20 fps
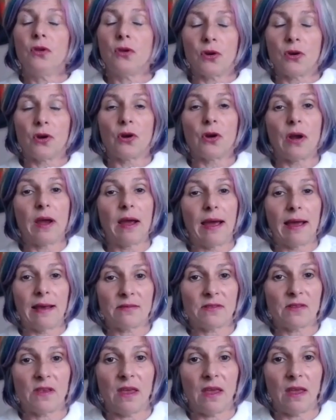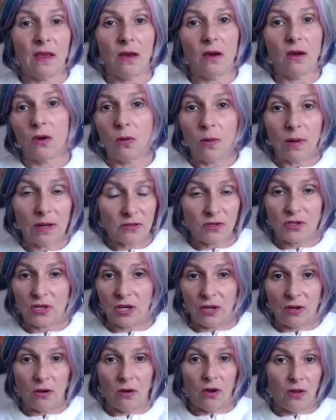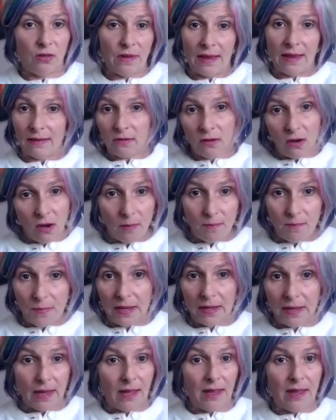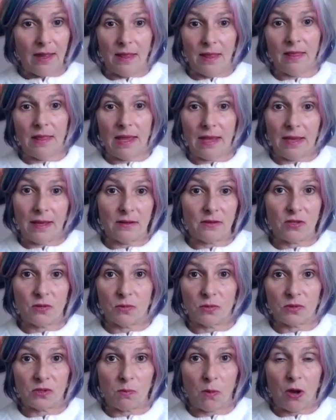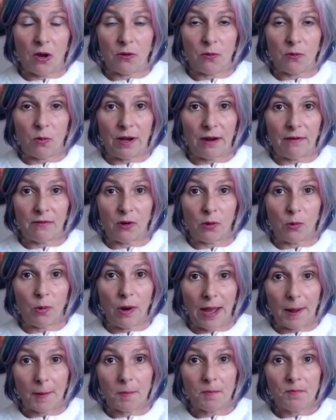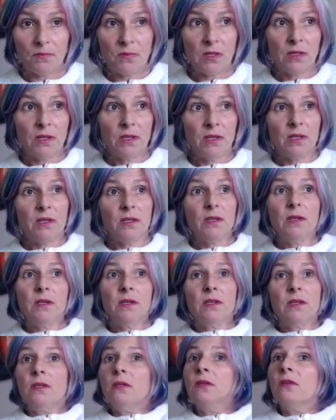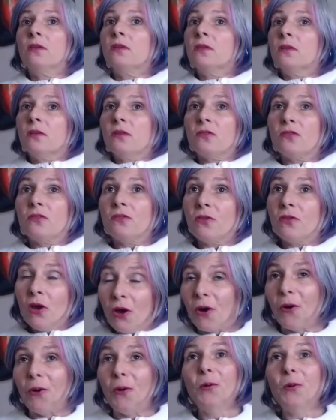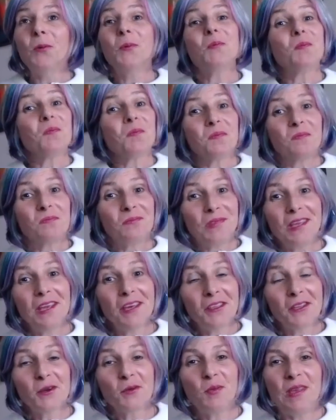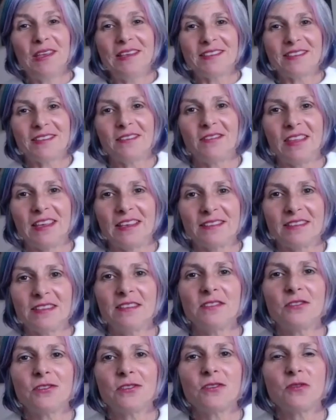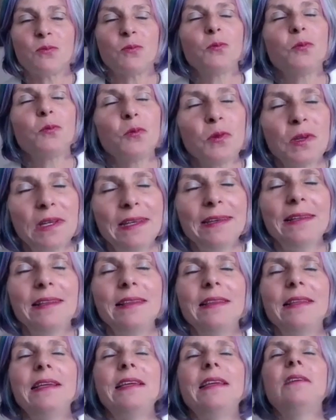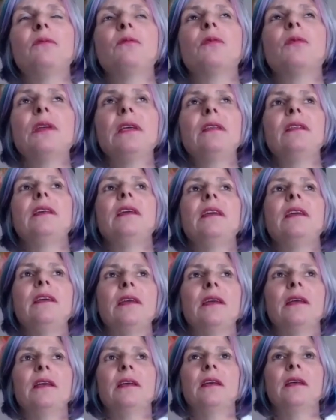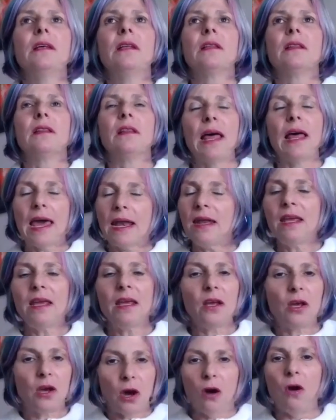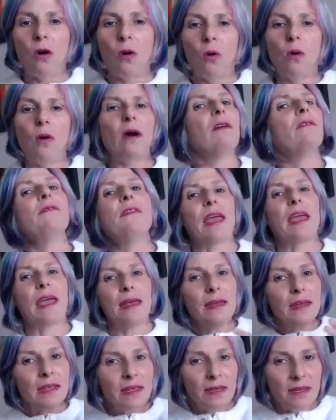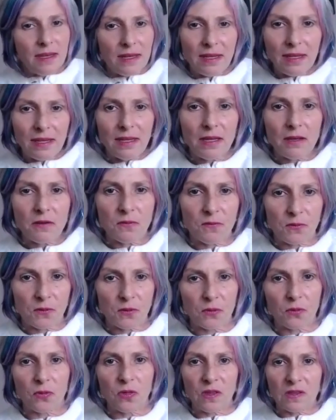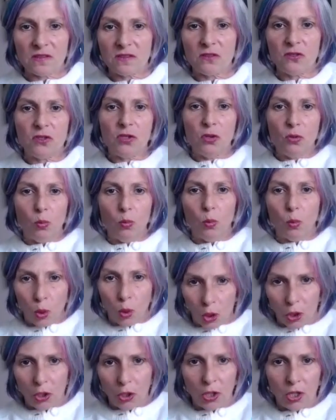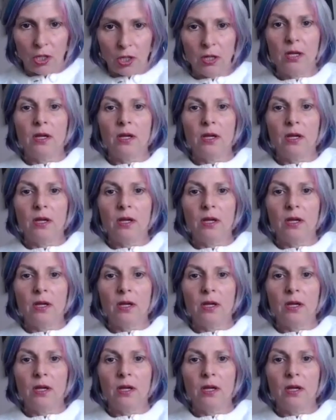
you're asking a question on that topic and they get to respond whatever way. So the other piece of this is just really, really letting go of any need for this to work,